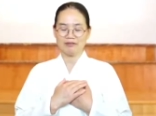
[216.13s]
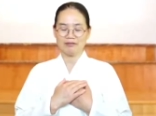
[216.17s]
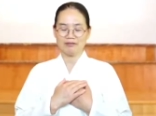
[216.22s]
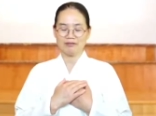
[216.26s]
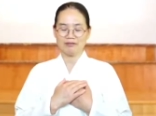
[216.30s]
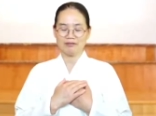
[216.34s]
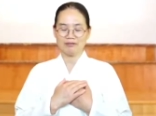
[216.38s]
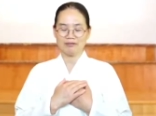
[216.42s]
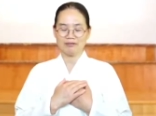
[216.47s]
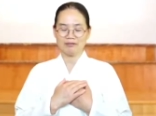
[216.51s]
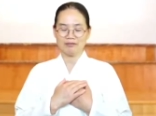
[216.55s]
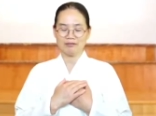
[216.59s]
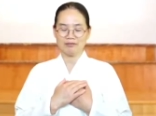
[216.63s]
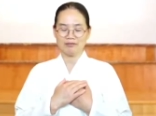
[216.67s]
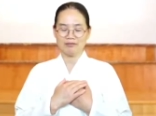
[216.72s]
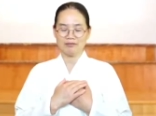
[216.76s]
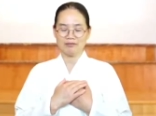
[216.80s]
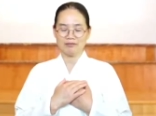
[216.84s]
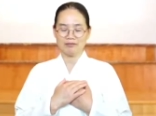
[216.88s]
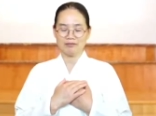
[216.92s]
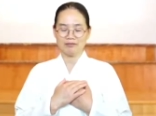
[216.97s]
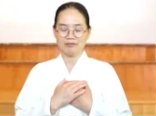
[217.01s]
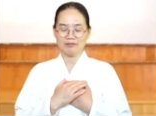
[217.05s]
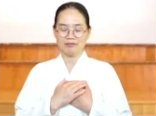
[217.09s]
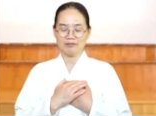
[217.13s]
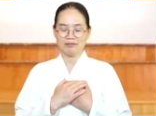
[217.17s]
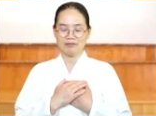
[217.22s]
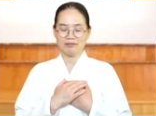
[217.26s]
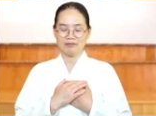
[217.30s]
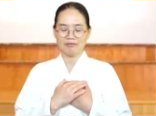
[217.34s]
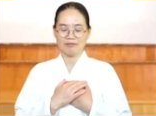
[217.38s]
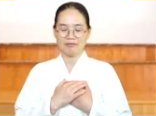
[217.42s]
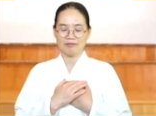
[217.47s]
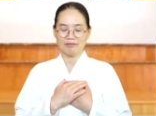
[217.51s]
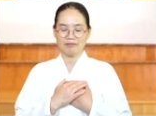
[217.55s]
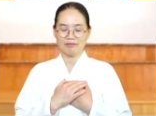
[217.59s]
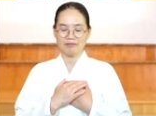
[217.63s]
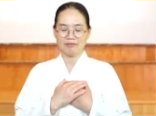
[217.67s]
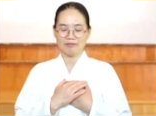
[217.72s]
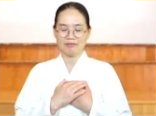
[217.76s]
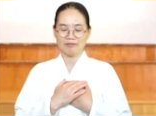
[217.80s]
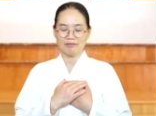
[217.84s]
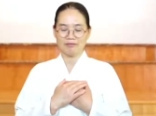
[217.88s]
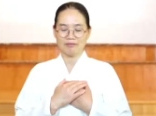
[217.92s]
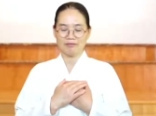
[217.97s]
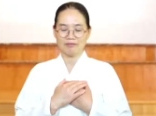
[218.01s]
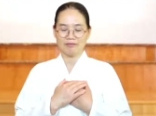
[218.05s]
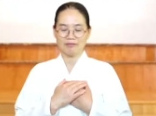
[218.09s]
May I be
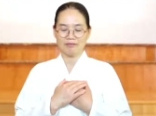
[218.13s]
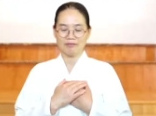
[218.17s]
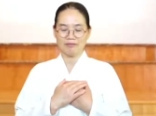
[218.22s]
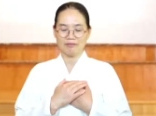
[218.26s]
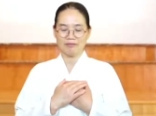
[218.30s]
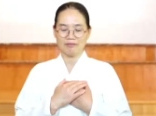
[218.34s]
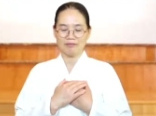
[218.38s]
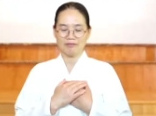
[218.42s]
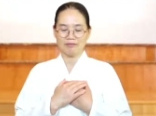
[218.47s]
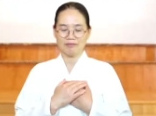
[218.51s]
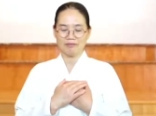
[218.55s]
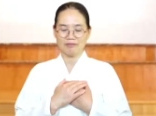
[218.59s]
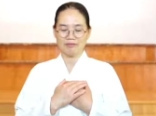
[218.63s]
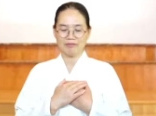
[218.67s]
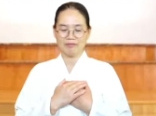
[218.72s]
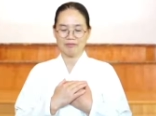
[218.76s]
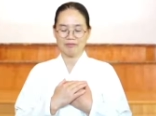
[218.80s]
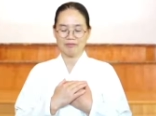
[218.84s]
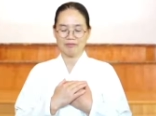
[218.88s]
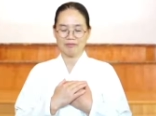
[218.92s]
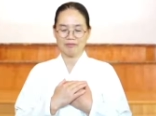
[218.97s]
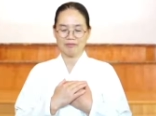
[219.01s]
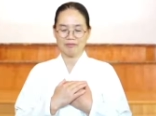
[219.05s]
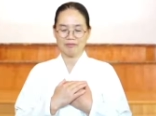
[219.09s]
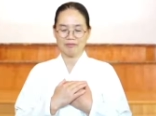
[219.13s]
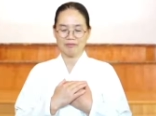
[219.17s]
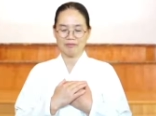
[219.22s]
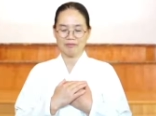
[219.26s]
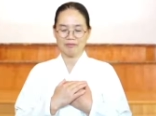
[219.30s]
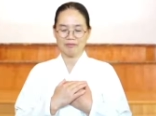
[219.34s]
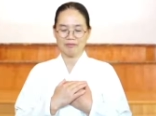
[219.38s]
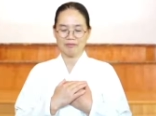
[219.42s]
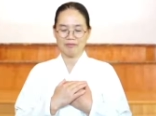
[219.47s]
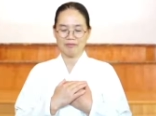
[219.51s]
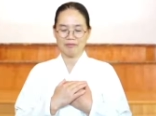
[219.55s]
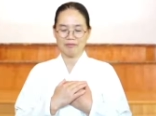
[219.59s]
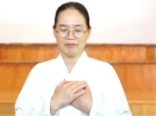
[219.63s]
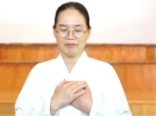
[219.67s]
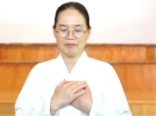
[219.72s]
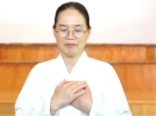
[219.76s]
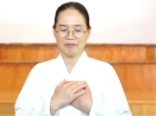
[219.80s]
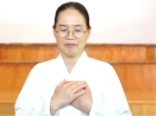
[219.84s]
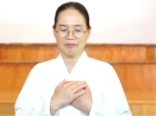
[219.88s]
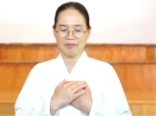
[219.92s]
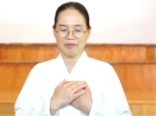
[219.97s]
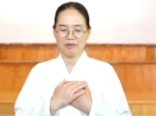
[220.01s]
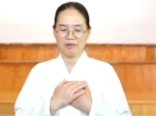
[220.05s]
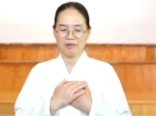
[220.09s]
well in body and
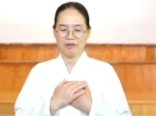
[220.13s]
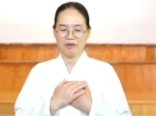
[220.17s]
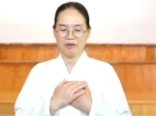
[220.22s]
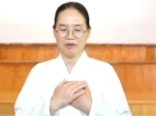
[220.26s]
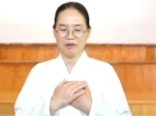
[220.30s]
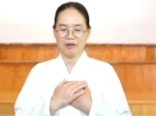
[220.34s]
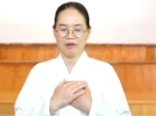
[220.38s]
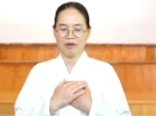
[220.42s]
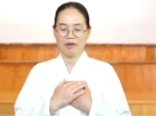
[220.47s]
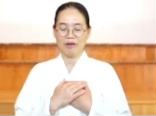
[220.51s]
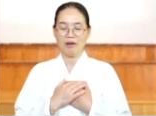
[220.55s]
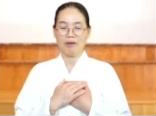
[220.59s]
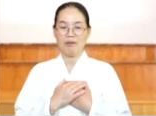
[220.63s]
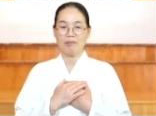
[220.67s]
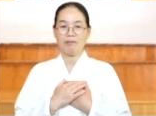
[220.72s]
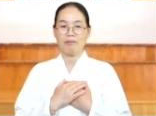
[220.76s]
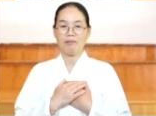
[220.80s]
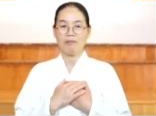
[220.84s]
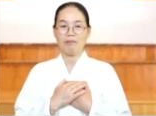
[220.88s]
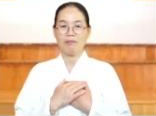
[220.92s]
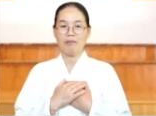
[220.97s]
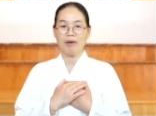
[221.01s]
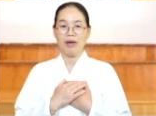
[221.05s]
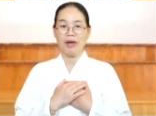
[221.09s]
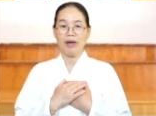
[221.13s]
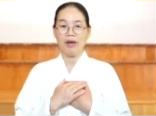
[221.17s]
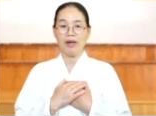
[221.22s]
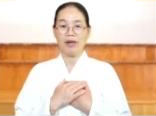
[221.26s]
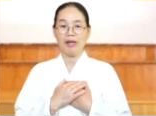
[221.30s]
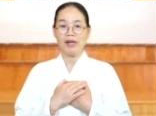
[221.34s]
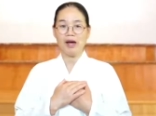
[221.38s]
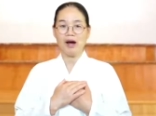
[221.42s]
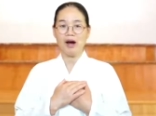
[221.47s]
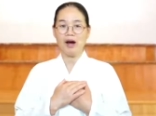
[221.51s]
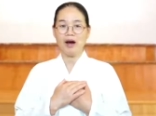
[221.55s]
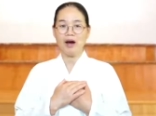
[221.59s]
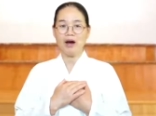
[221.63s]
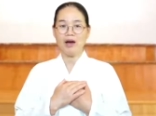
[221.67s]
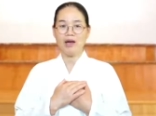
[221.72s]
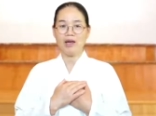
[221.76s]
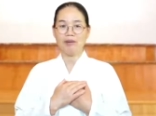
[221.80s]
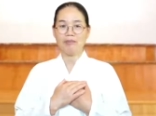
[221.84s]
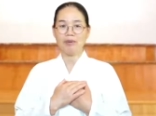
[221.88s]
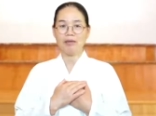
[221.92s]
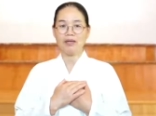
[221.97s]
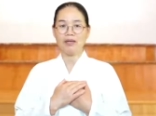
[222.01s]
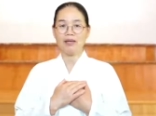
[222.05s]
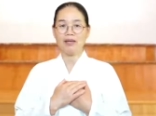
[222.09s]
mind. May I
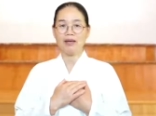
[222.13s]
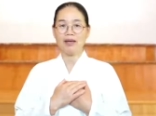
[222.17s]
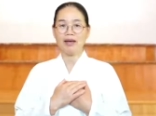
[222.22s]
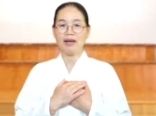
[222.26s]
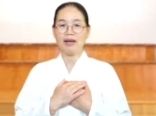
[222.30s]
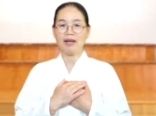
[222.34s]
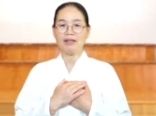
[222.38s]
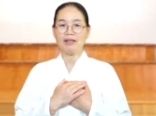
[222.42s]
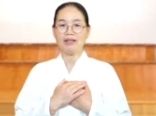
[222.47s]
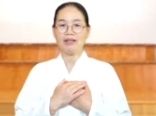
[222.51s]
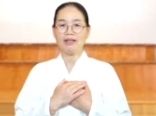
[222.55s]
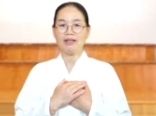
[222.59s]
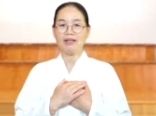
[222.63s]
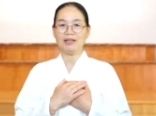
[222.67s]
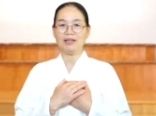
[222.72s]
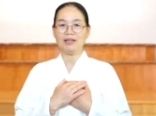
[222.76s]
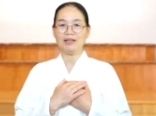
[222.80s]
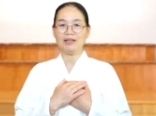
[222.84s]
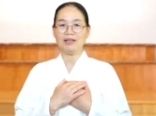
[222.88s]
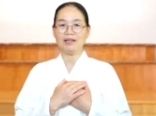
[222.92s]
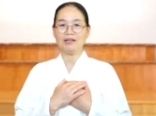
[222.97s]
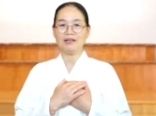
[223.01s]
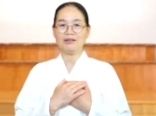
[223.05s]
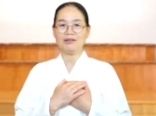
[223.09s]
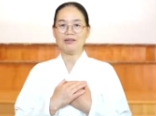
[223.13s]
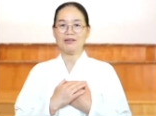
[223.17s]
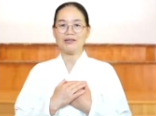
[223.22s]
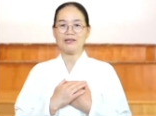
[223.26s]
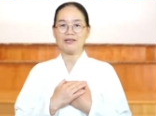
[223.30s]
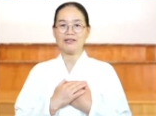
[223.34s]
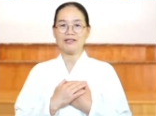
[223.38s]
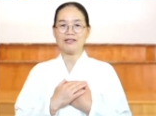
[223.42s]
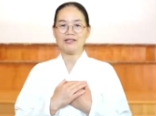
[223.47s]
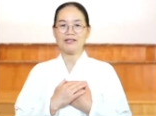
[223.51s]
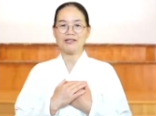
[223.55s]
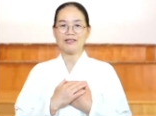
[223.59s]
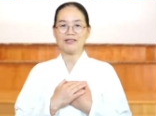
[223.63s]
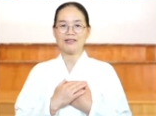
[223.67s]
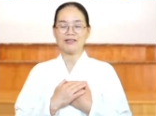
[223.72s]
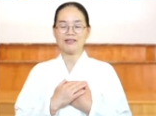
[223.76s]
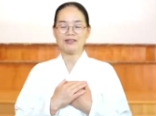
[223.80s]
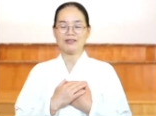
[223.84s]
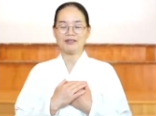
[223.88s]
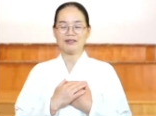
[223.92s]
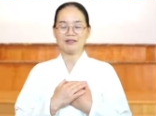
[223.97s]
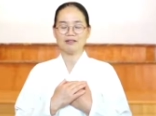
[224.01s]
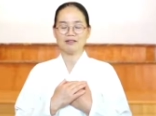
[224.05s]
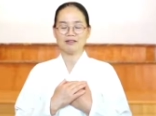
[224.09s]
be at ease.
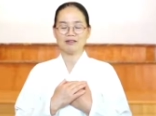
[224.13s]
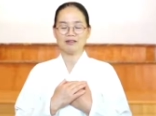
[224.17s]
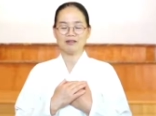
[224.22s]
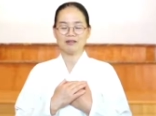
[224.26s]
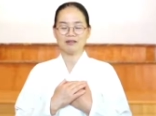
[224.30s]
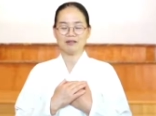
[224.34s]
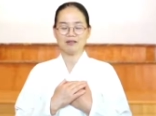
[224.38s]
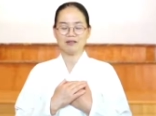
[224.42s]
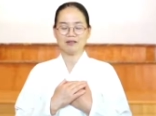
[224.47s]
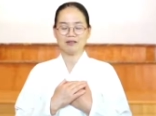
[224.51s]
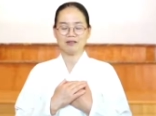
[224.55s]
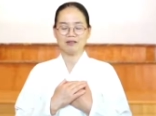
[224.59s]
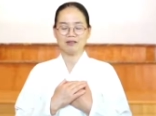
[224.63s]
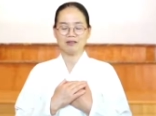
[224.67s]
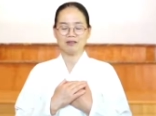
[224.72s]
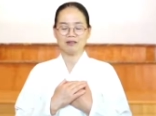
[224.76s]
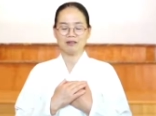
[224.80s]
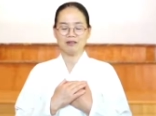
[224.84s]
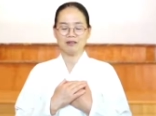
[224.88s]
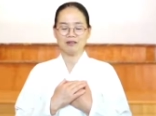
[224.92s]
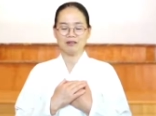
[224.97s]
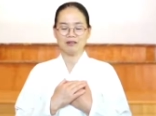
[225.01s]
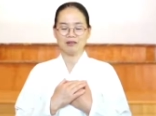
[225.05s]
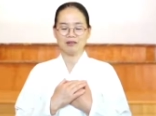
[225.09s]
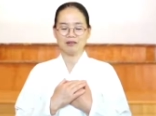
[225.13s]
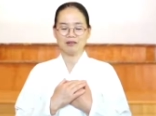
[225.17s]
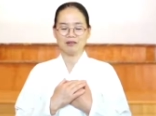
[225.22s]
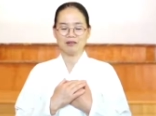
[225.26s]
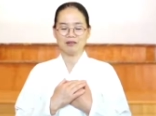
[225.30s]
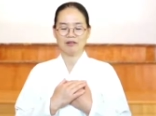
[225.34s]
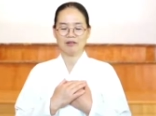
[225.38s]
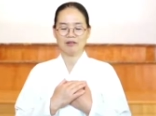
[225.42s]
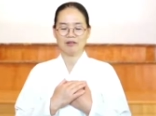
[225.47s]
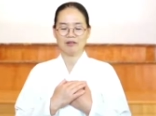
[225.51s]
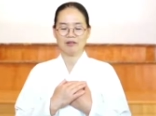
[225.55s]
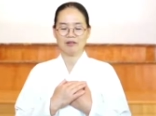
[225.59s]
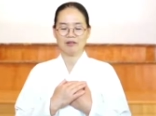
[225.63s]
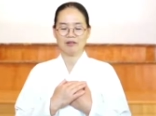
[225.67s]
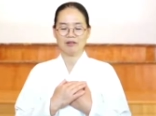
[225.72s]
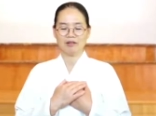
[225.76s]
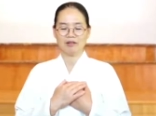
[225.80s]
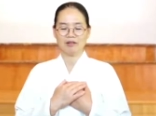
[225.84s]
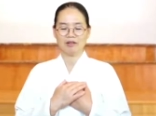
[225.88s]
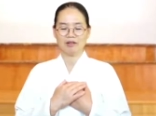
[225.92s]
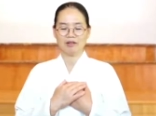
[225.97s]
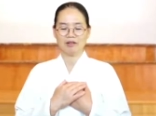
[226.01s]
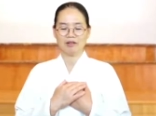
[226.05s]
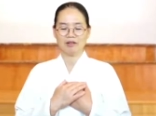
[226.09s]
May I
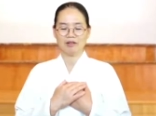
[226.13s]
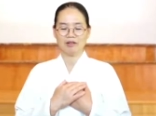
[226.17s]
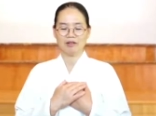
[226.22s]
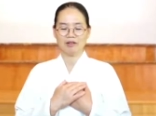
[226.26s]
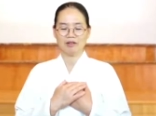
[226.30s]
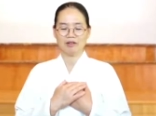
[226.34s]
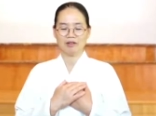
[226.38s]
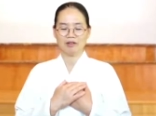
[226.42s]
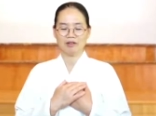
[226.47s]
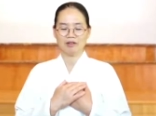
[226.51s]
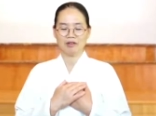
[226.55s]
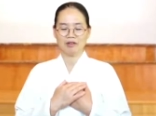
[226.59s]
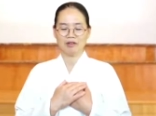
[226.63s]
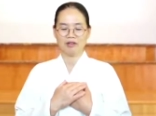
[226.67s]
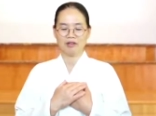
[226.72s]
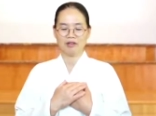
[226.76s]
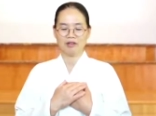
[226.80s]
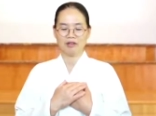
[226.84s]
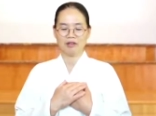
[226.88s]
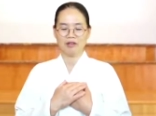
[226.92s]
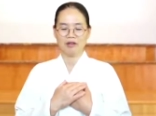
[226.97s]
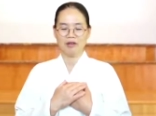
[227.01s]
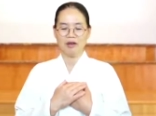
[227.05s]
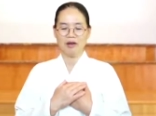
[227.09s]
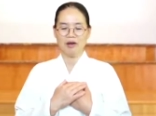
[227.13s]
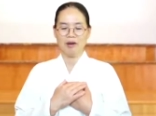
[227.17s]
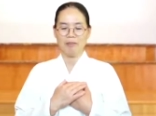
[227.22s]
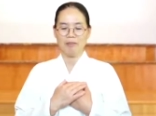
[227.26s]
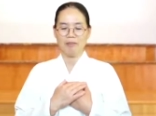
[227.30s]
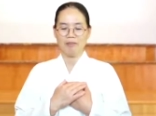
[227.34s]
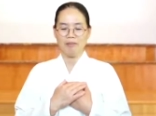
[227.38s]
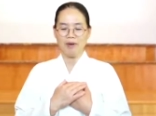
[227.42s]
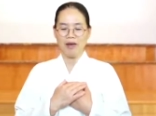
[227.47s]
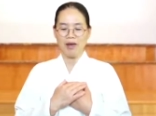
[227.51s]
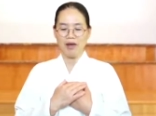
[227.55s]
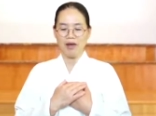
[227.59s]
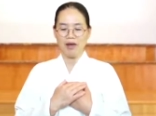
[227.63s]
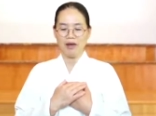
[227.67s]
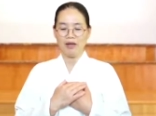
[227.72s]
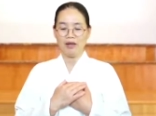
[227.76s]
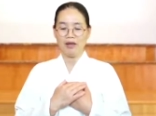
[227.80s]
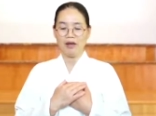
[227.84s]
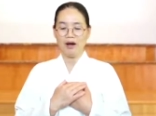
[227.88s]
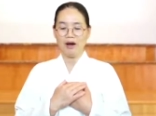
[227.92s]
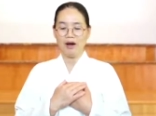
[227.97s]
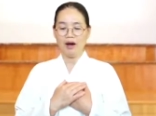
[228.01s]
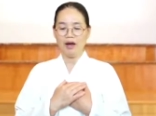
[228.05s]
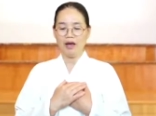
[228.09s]
be at ease.
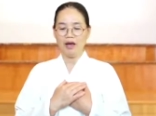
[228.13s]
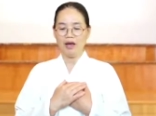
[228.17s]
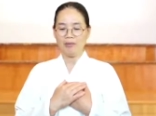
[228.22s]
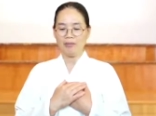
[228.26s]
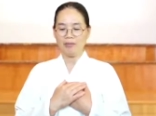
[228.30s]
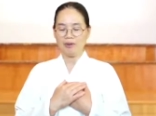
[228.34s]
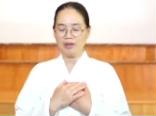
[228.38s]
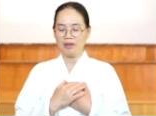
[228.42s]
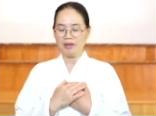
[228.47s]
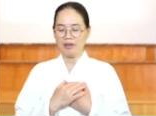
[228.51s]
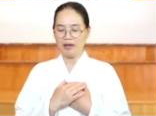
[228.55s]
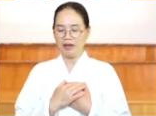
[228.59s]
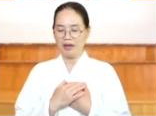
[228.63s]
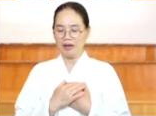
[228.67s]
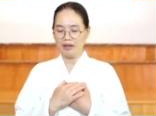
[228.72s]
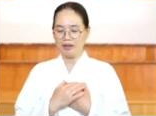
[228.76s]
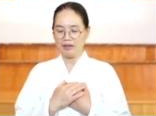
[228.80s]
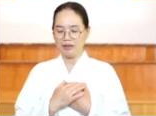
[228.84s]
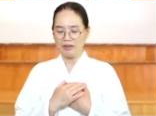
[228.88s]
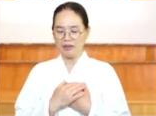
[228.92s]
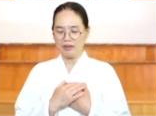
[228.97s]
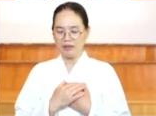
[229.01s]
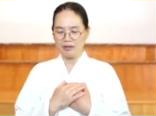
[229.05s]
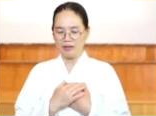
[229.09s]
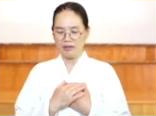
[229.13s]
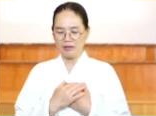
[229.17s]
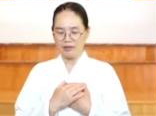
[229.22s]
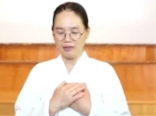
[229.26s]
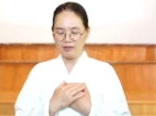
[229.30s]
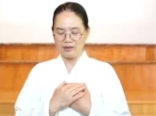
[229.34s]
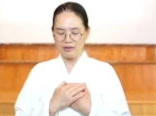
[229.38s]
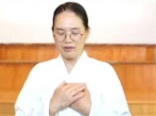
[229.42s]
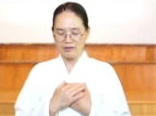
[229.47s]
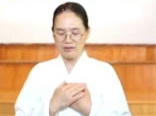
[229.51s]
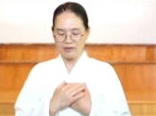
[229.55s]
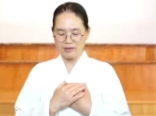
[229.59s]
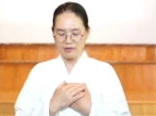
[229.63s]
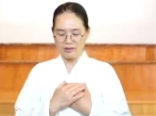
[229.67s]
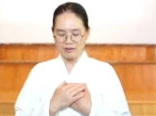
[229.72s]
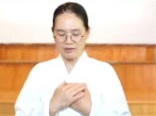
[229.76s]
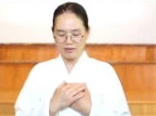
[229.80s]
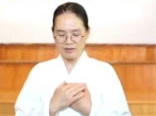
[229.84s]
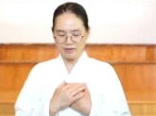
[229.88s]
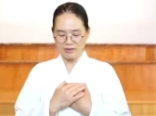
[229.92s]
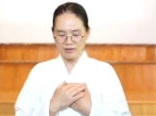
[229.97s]
May I be at ease.